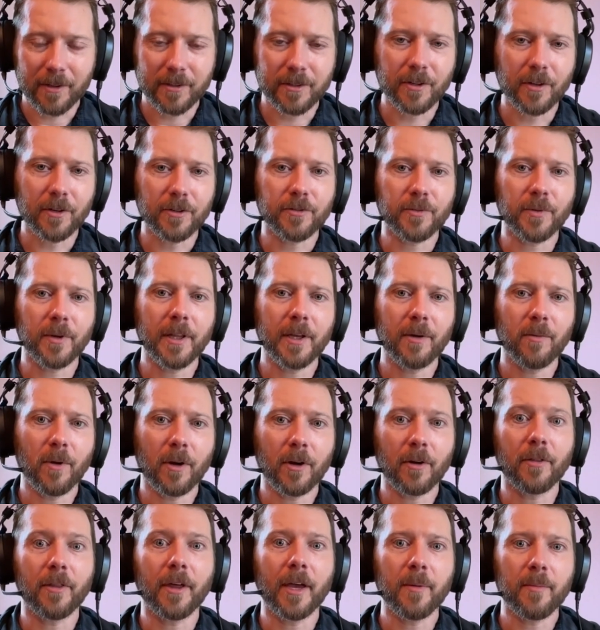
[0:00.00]
And so it's really,
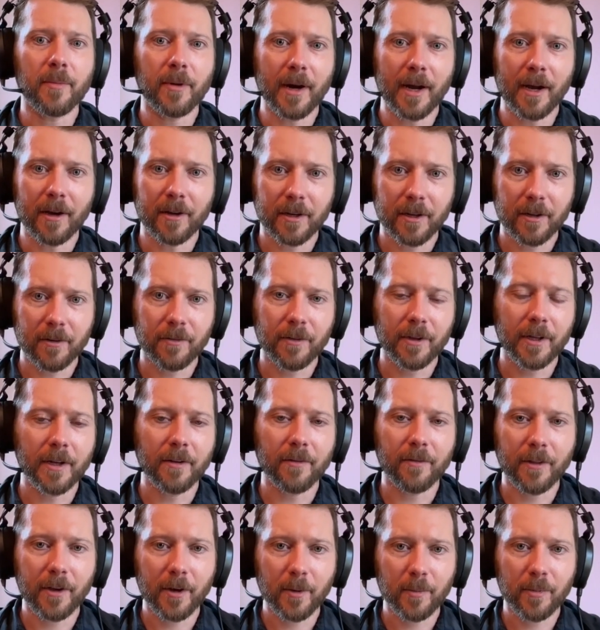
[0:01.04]
what are they proud of? And
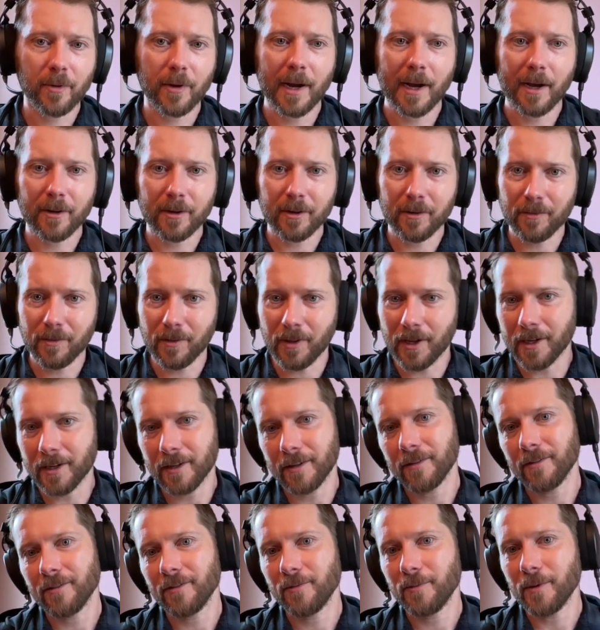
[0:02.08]
if they're proud of
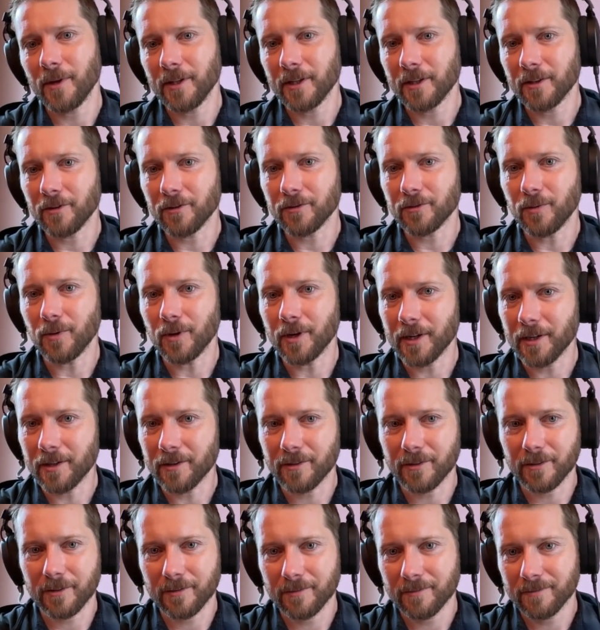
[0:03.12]
like spending their
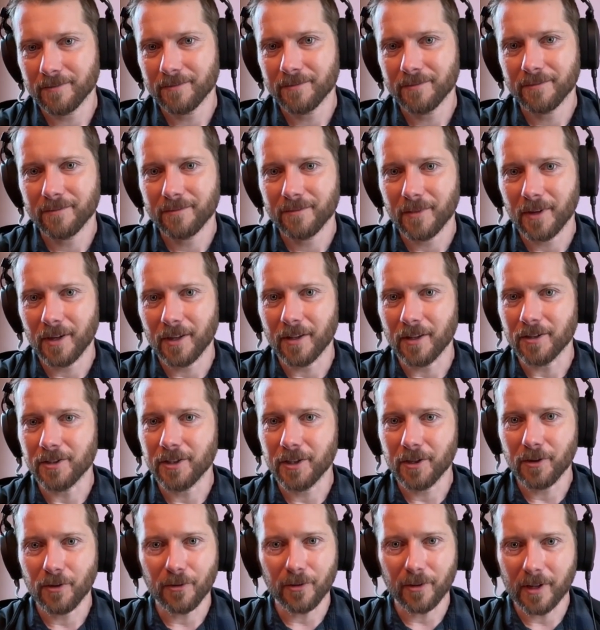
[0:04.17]
20s on the
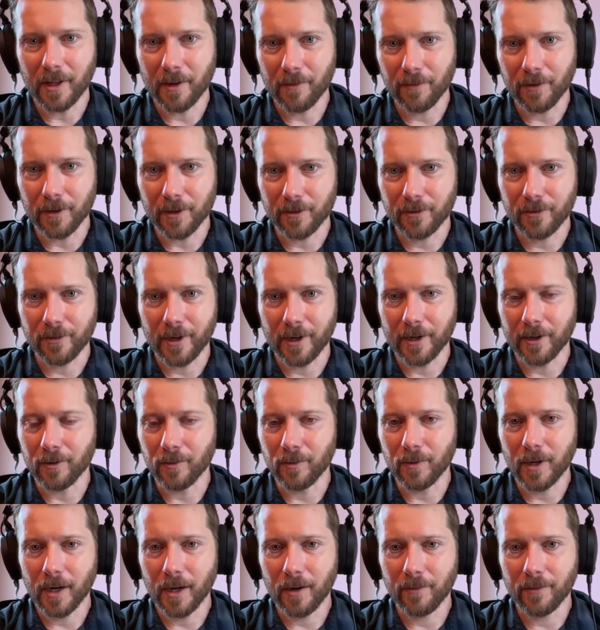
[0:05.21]
Cheetos and Netflix train or
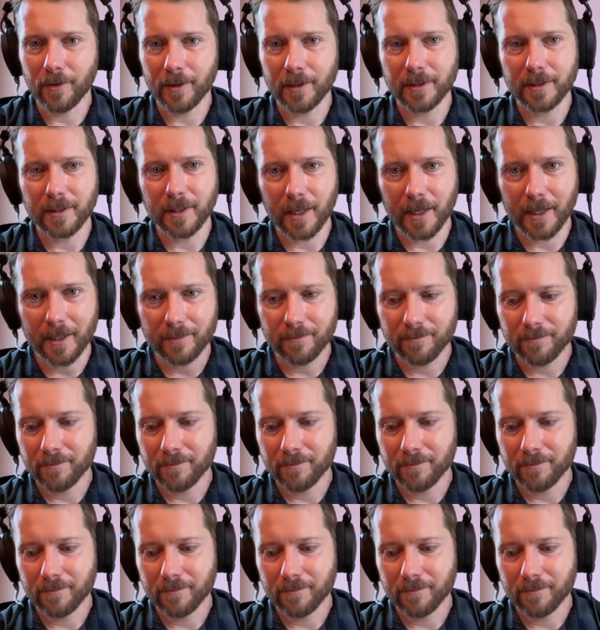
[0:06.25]
whatever, it's like,